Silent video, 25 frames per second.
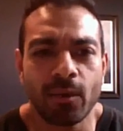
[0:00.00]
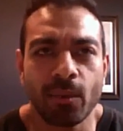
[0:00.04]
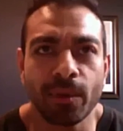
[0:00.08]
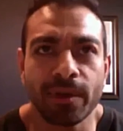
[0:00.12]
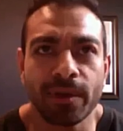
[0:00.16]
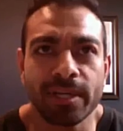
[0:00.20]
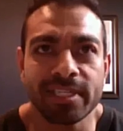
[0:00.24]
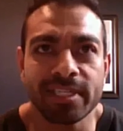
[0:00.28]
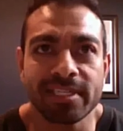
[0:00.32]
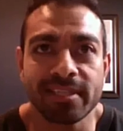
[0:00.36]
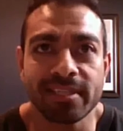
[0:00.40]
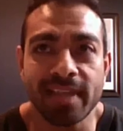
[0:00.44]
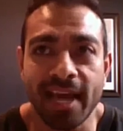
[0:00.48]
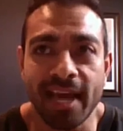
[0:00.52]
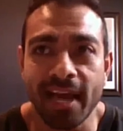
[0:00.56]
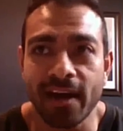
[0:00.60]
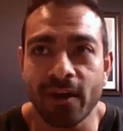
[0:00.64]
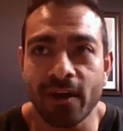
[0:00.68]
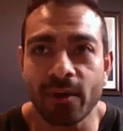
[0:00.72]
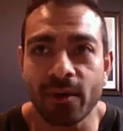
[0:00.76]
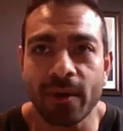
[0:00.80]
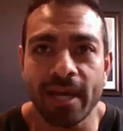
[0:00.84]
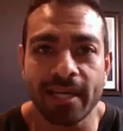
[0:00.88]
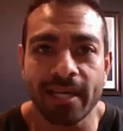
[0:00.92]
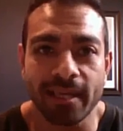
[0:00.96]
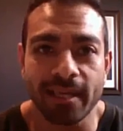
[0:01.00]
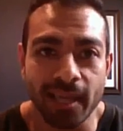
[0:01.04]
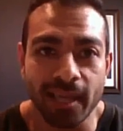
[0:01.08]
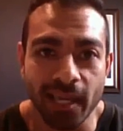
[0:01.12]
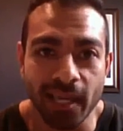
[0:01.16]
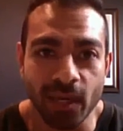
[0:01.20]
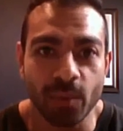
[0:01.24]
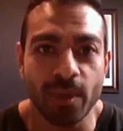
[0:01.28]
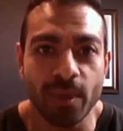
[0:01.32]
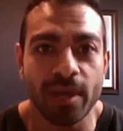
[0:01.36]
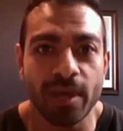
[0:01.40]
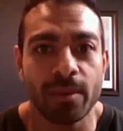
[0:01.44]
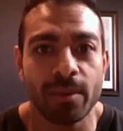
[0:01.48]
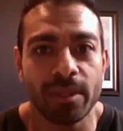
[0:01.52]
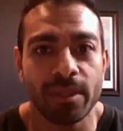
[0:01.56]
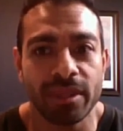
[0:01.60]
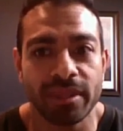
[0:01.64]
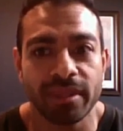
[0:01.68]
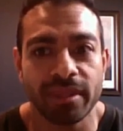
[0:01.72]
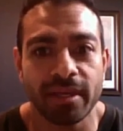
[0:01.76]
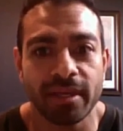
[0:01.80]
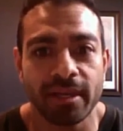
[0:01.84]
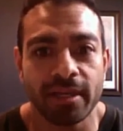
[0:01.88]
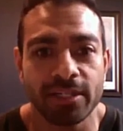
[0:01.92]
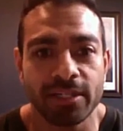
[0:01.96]
Whereas now I can get away
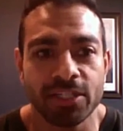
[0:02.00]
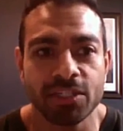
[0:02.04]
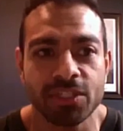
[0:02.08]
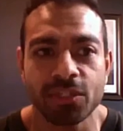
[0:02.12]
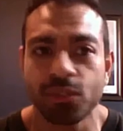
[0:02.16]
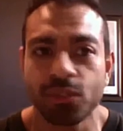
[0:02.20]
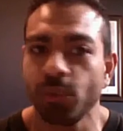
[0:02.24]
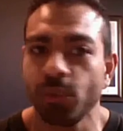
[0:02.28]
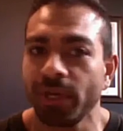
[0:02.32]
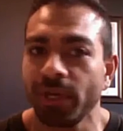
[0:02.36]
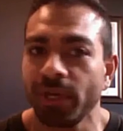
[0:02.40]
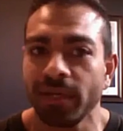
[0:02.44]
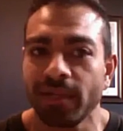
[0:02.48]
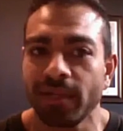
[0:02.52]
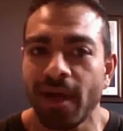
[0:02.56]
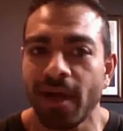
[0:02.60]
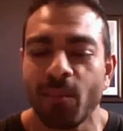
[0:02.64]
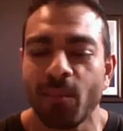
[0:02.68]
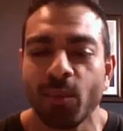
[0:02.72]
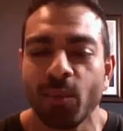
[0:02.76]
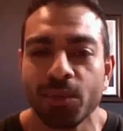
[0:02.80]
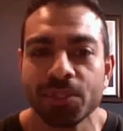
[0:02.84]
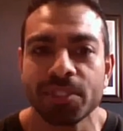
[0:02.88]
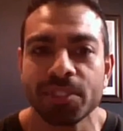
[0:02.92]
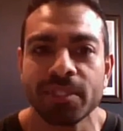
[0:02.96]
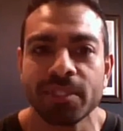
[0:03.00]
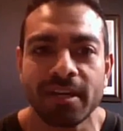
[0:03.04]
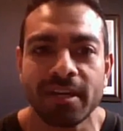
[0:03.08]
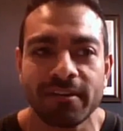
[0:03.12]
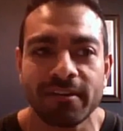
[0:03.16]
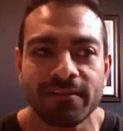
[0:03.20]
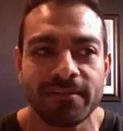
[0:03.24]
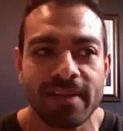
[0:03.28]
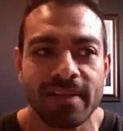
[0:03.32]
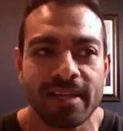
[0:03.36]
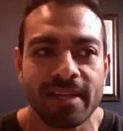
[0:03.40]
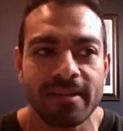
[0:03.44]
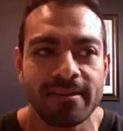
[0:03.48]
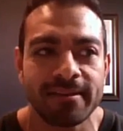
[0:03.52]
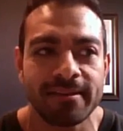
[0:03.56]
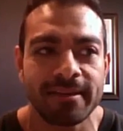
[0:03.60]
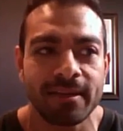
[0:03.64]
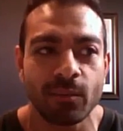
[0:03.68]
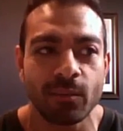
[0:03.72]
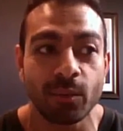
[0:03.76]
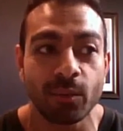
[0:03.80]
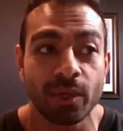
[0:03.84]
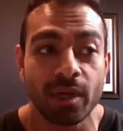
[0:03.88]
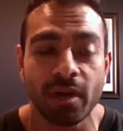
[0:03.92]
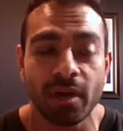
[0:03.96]
with just doing a lot more stuff
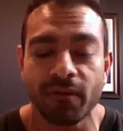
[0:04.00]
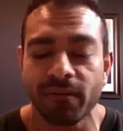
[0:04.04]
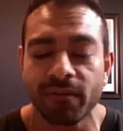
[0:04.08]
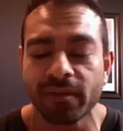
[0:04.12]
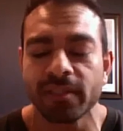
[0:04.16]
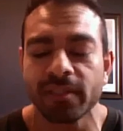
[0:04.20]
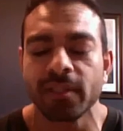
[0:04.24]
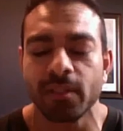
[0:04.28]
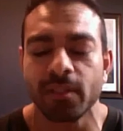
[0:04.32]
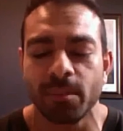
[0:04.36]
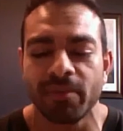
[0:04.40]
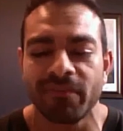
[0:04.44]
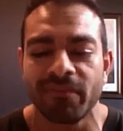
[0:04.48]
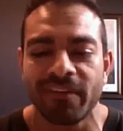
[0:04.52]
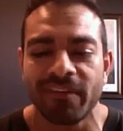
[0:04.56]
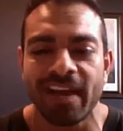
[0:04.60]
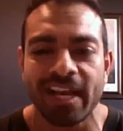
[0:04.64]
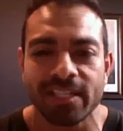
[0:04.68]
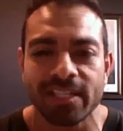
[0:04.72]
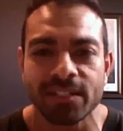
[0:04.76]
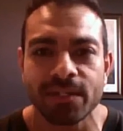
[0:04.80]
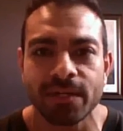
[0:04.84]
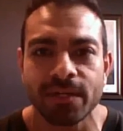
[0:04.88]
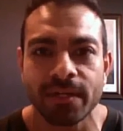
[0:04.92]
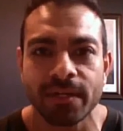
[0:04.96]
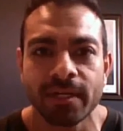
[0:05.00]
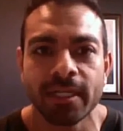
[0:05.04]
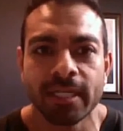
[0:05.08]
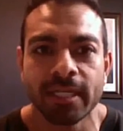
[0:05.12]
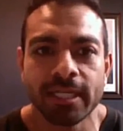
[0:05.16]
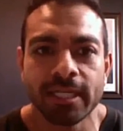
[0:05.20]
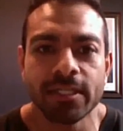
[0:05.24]
and recovering a little bit faster.